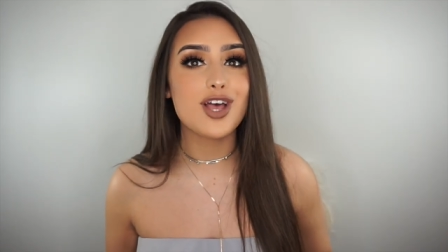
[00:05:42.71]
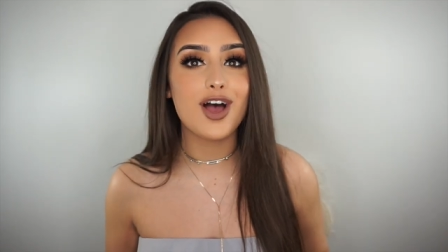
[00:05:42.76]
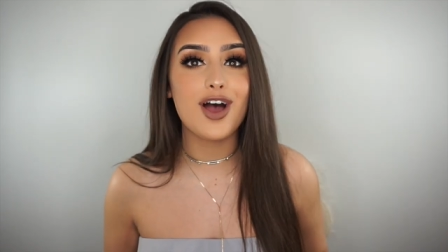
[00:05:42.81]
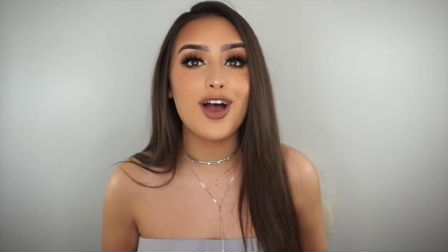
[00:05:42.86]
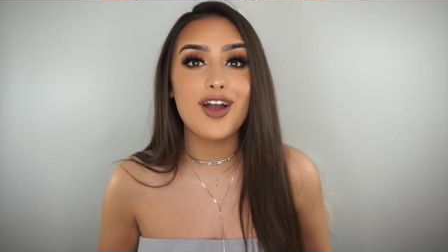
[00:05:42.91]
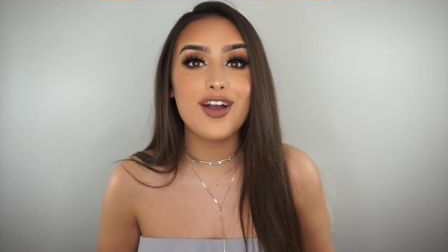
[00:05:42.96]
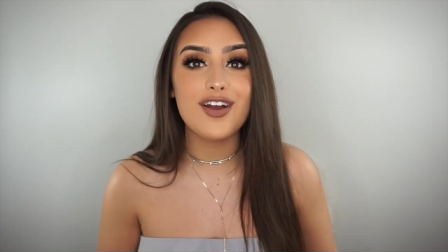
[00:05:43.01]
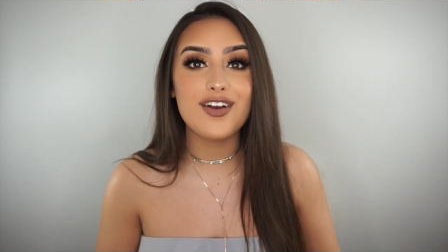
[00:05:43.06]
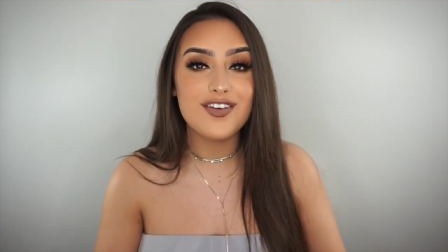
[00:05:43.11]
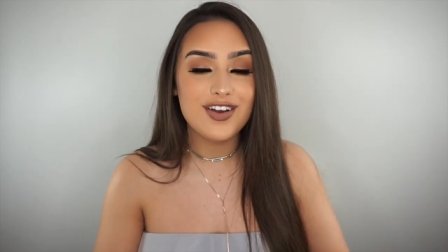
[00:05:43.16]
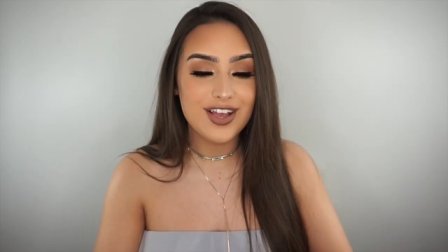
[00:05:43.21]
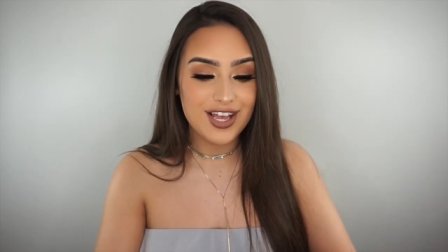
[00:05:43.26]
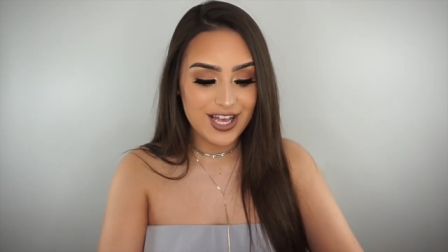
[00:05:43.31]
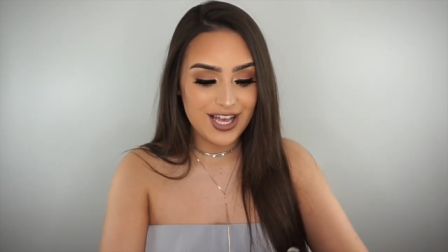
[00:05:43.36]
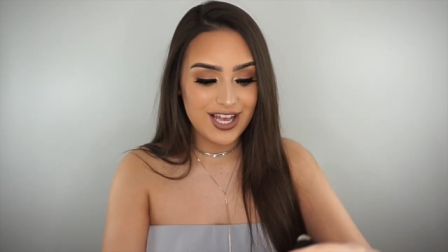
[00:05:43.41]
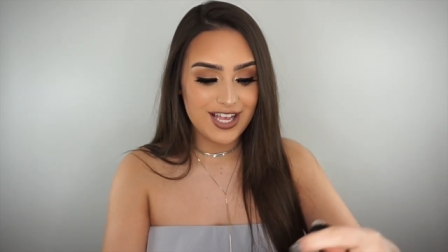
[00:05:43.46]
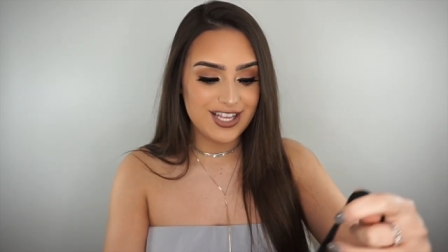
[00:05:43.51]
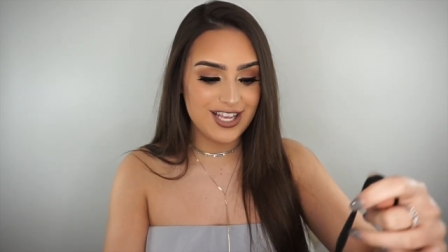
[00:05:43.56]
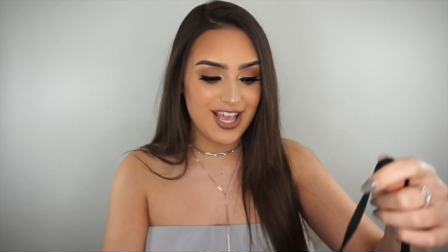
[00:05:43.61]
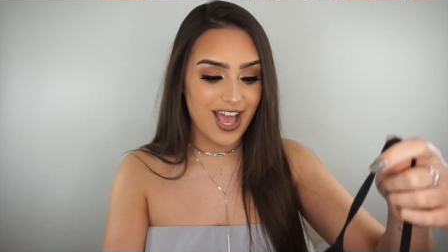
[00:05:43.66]
So
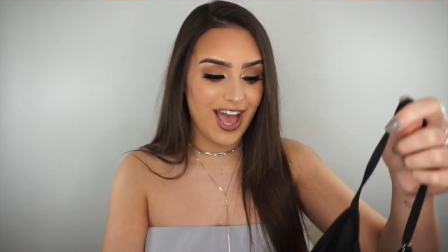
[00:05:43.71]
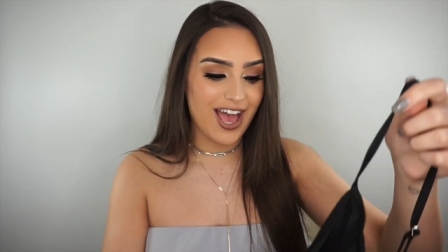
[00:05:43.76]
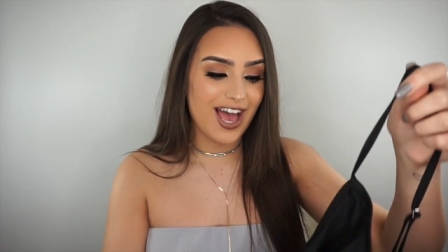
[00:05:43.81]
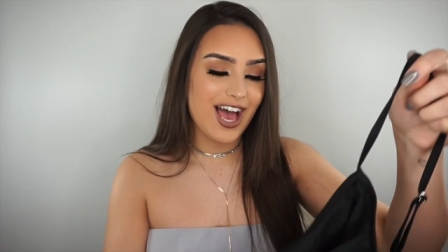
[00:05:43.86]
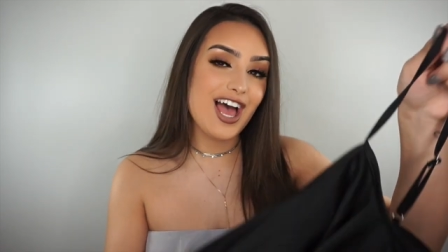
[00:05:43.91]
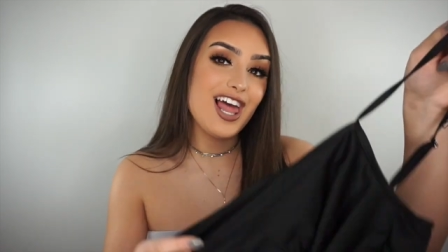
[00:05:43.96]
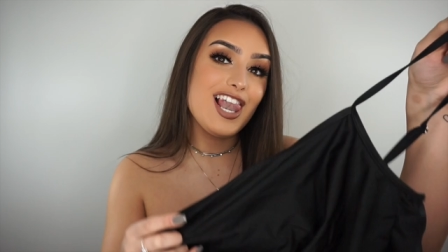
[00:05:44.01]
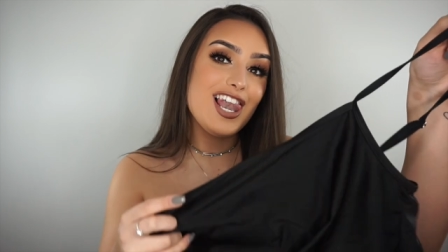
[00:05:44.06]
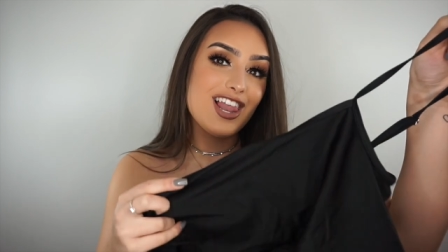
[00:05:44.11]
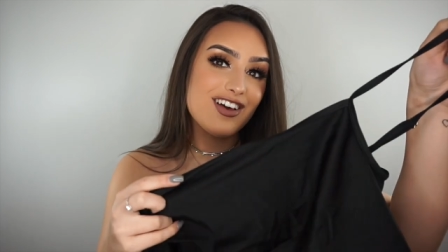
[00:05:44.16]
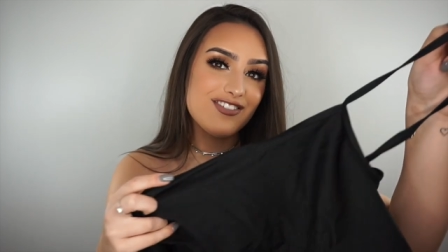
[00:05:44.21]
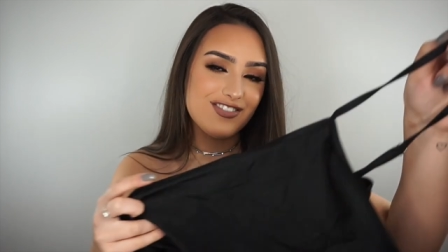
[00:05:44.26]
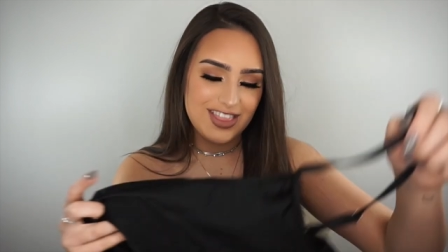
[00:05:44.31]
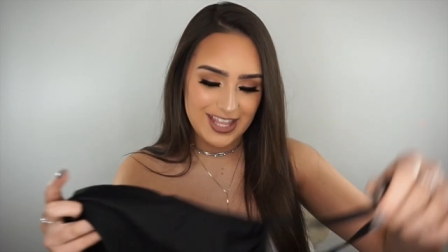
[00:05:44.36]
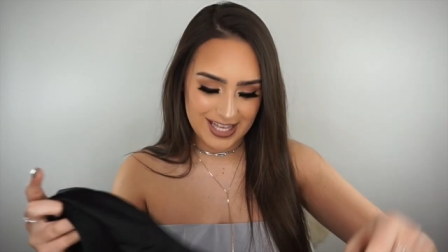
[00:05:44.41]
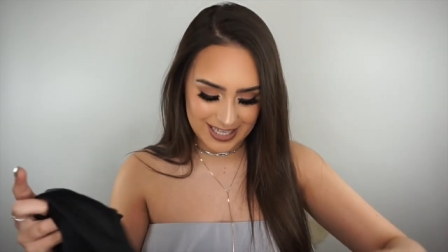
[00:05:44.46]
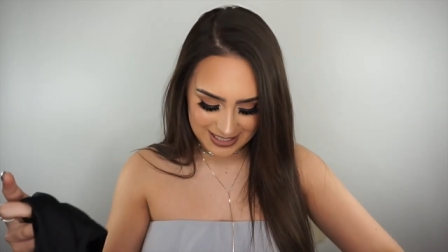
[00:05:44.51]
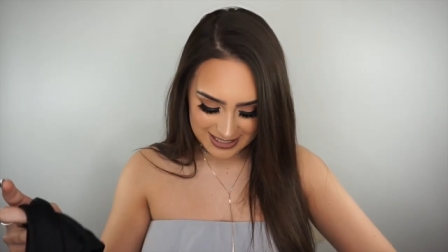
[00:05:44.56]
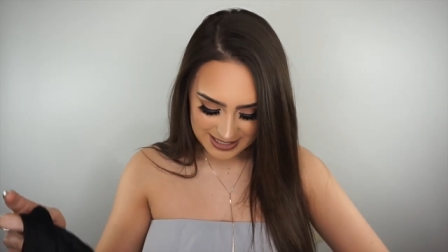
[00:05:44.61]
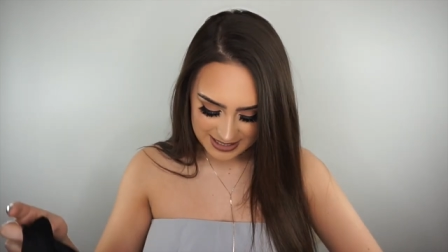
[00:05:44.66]
yeah, I love
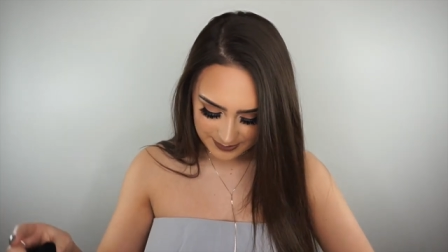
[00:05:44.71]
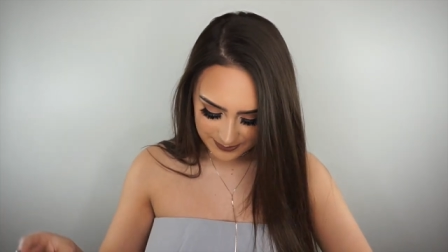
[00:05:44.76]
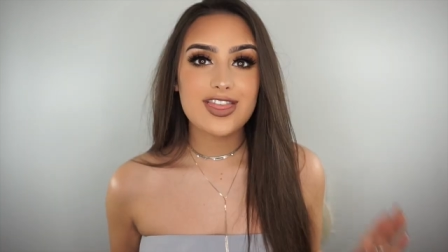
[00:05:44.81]
this.